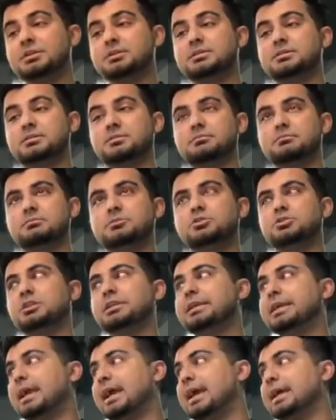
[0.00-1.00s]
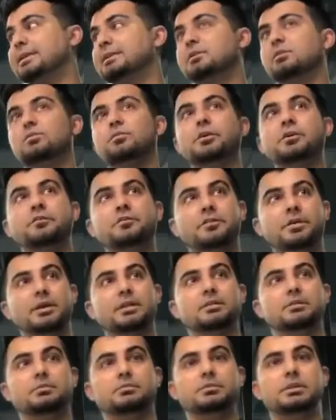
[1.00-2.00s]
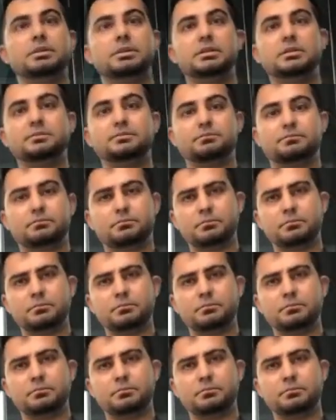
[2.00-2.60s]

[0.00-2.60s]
is usually handled very well with the